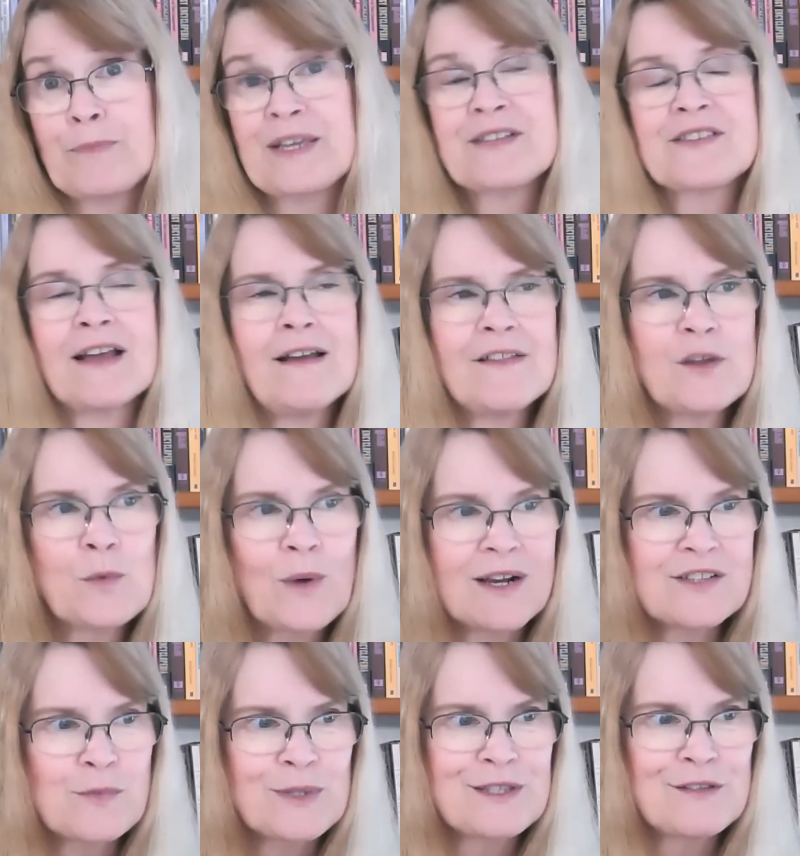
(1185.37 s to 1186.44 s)
Because
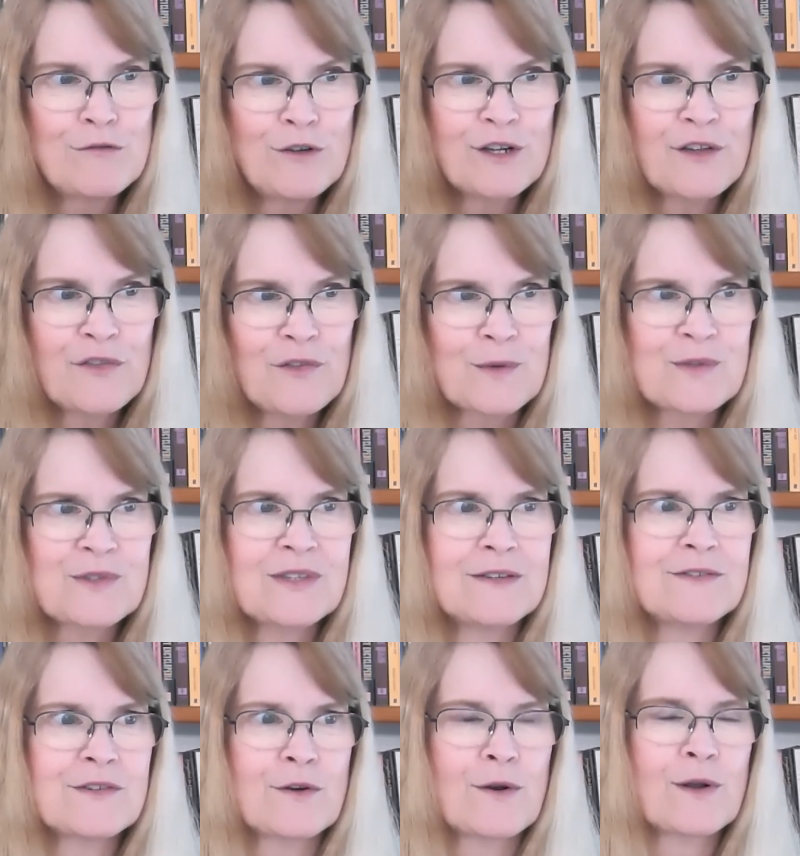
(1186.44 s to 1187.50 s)
otherwise we look at those
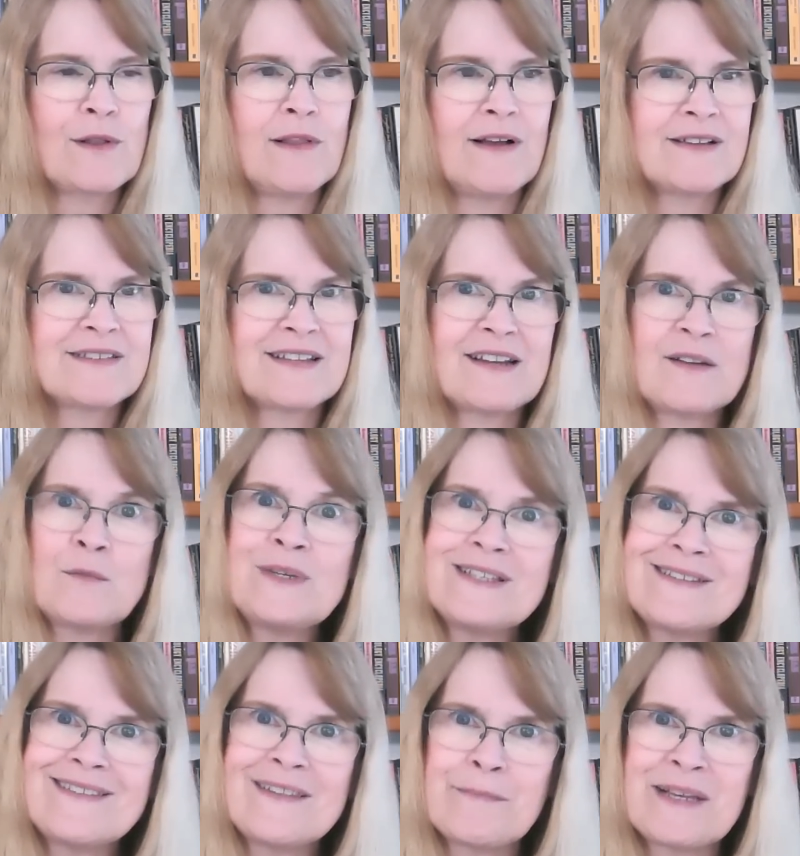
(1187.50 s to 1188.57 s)
things in our closet and we
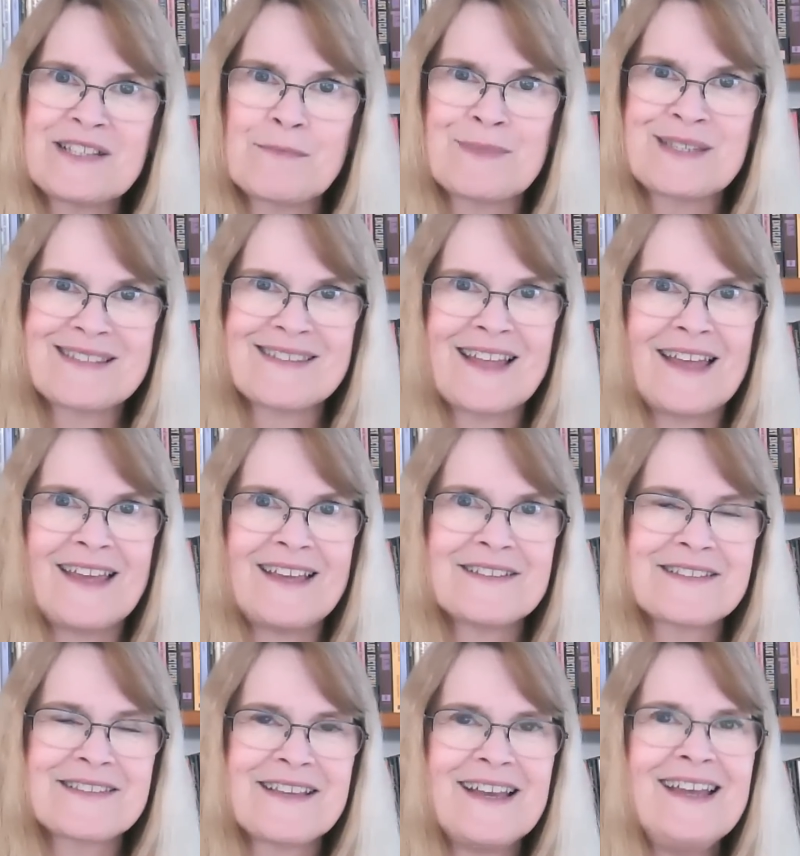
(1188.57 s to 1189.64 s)
see them as
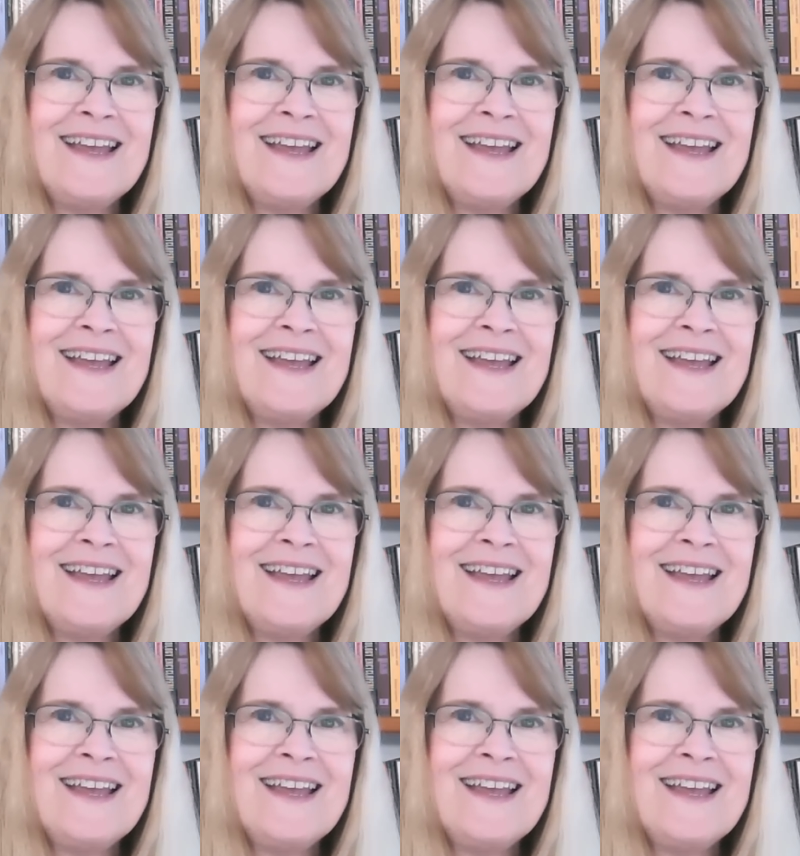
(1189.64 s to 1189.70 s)
mistakes.